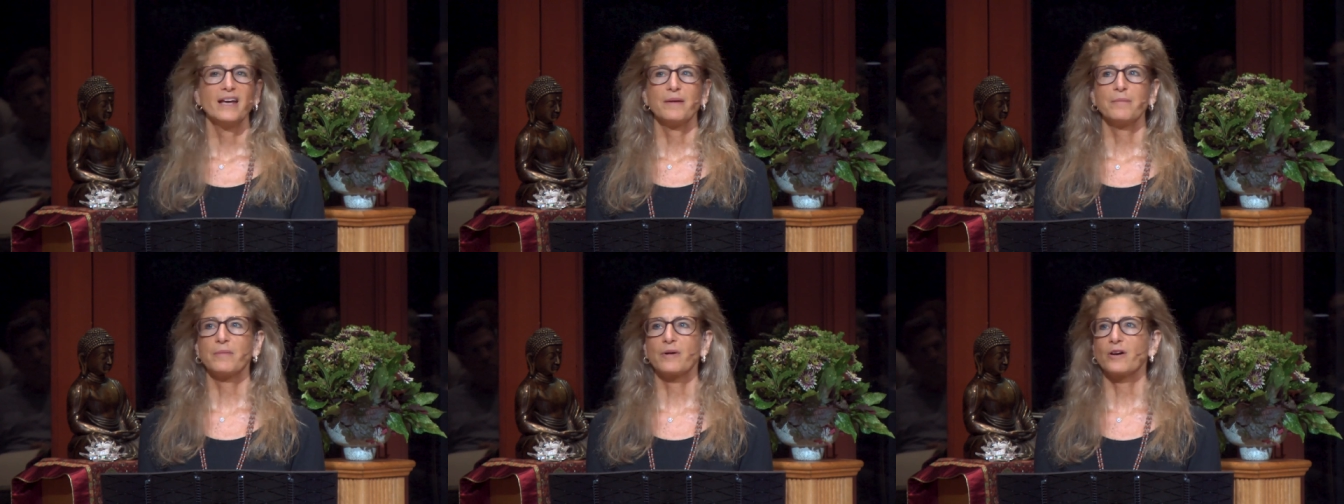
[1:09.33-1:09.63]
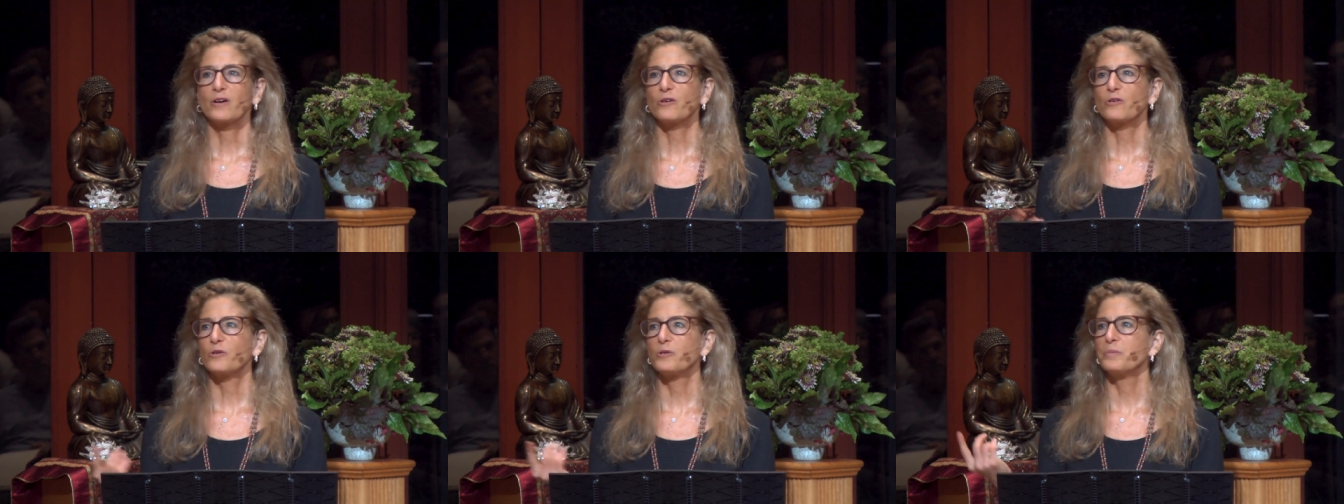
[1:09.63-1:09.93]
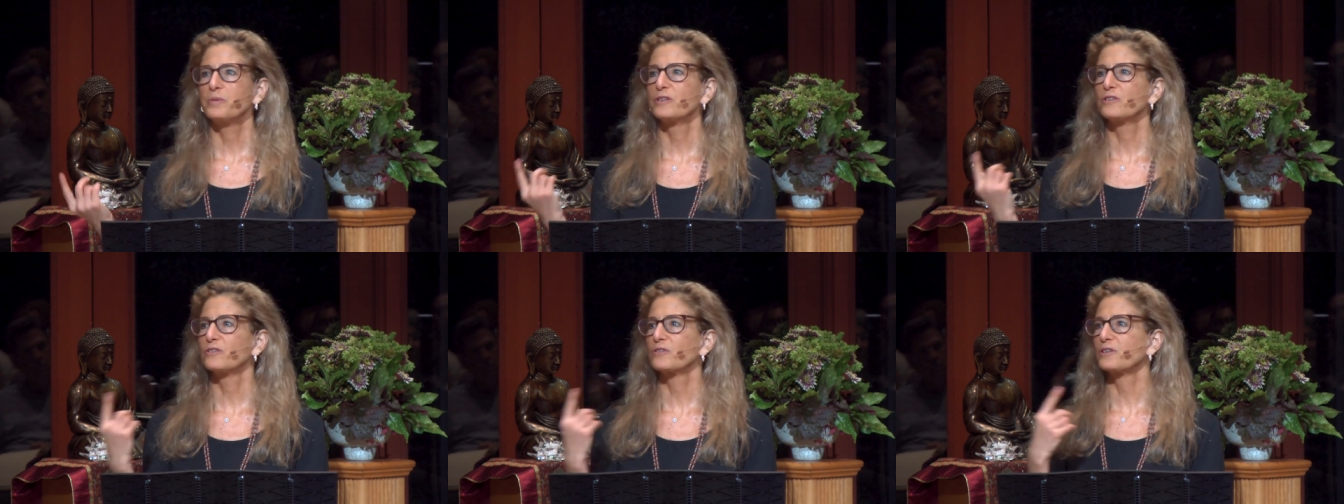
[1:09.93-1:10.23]
Mara would
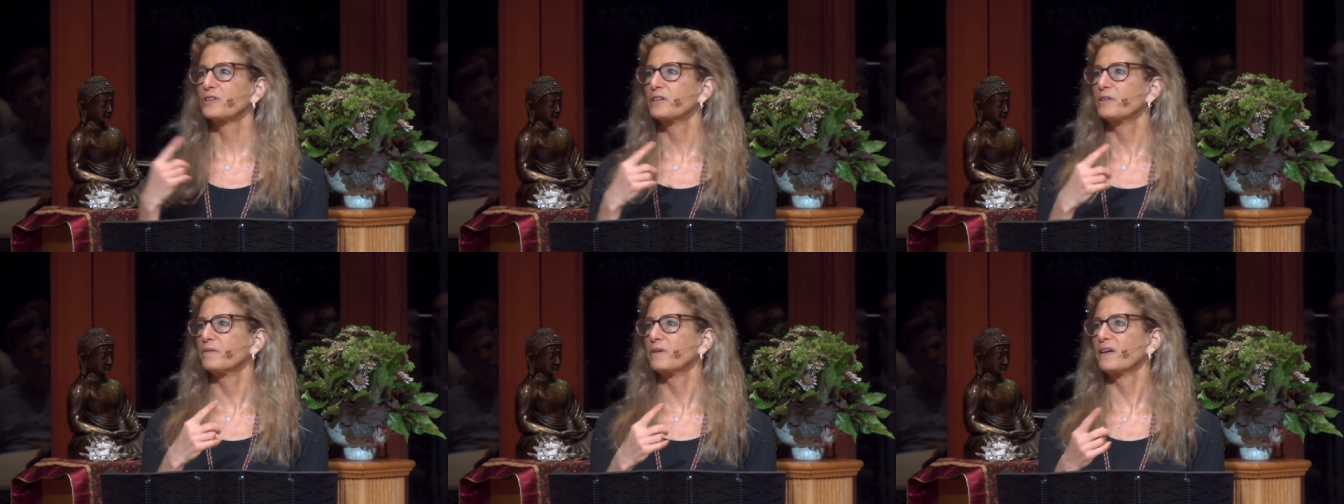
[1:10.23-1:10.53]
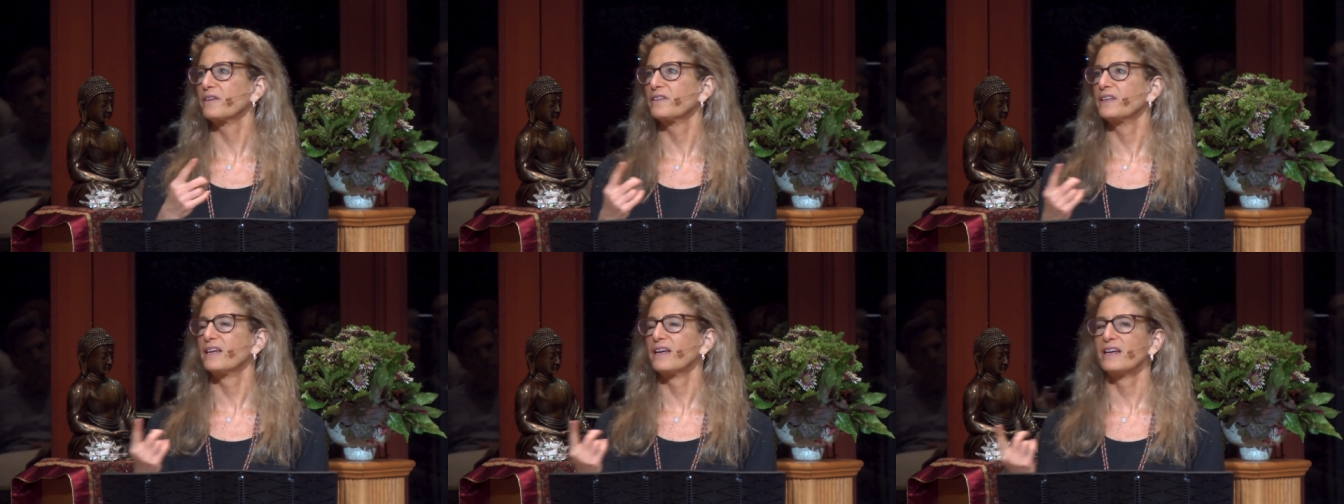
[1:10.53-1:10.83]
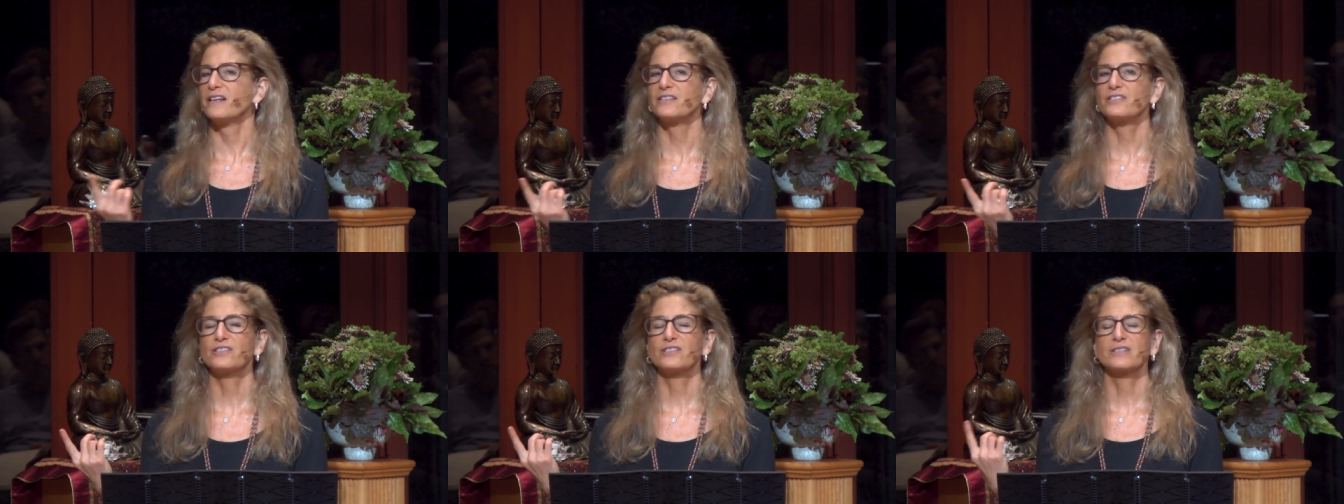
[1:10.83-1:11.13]
be lurking around the
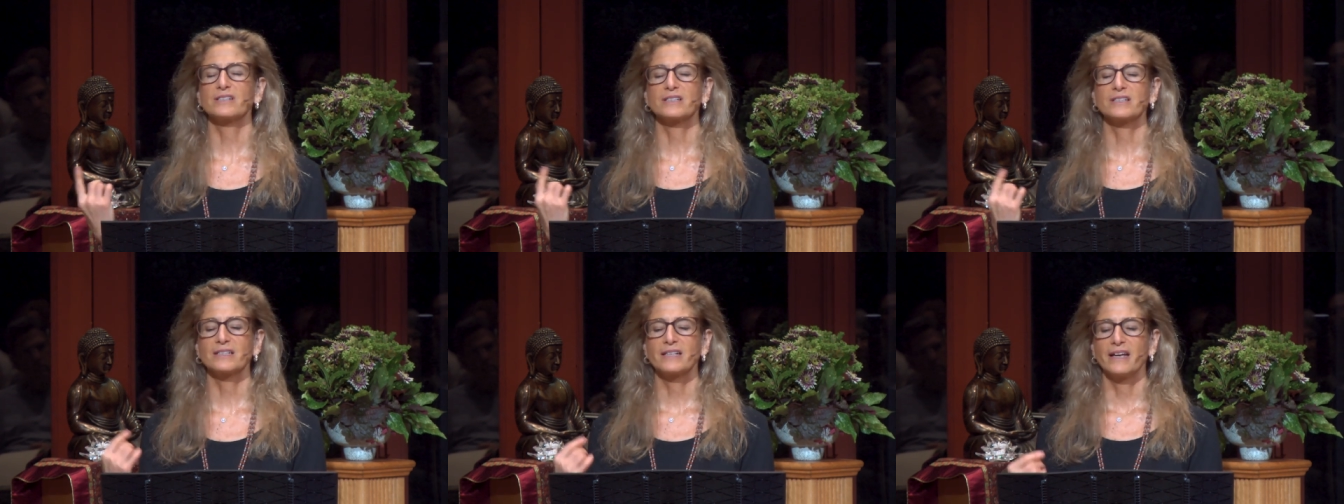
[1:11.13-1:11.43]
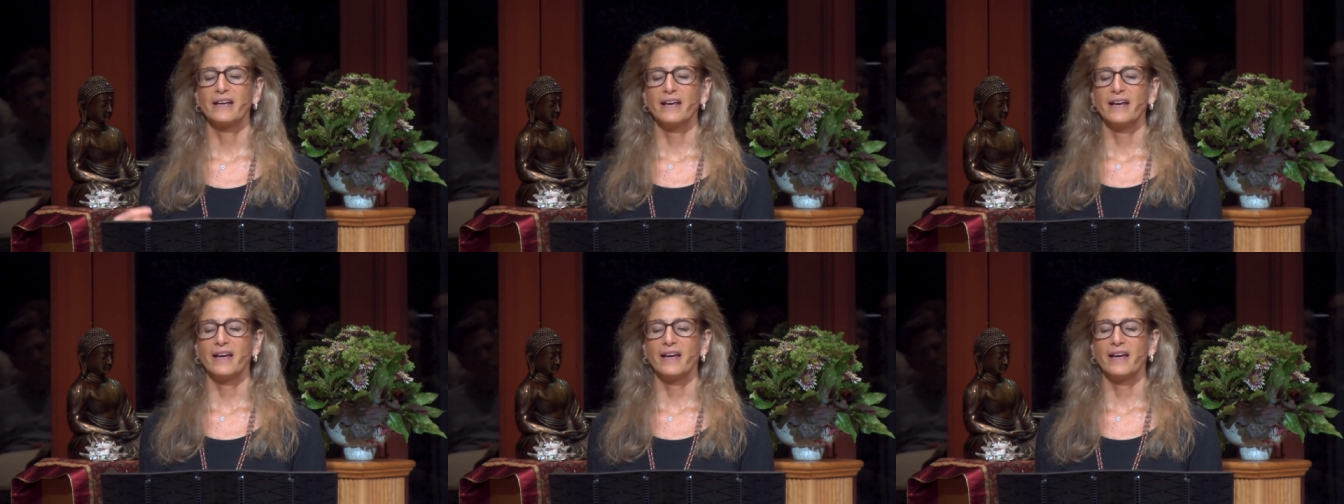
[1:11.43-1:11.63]
edges.